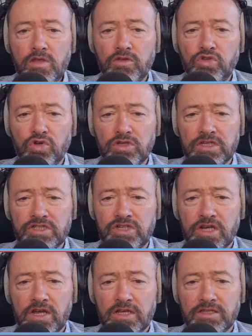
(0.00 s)
tortas
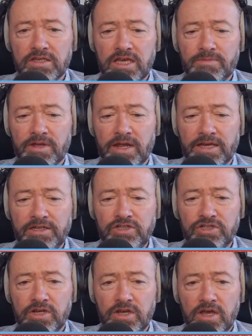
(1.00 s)
de
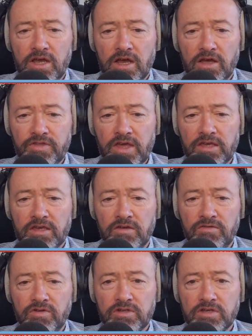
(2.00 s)
Guimarães, uh, thank
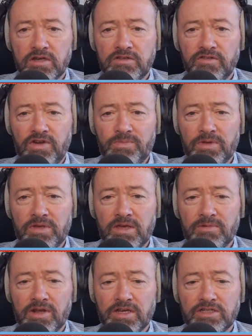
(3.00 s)
you. Got to go to flipping
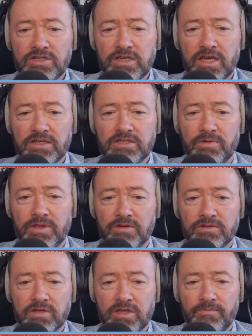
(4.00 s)
Guimarães to get some of
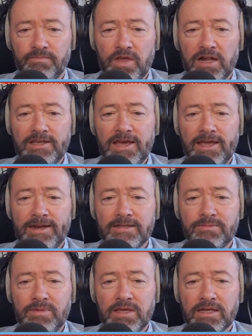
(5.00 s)
those, I think. Alheira
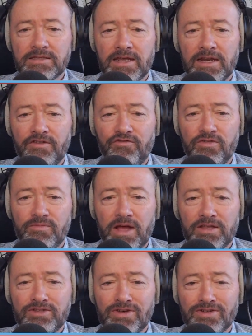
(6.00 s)
de Mirandela from
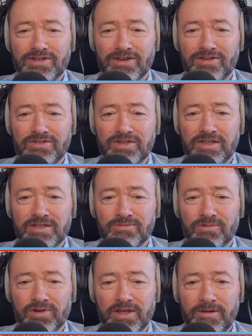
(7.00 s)
Antonio, who's here this
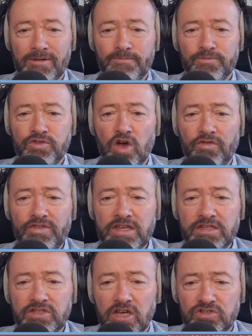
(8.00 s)
morning. Not the
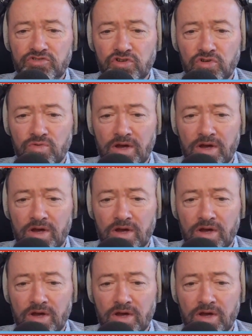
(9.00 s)
industrial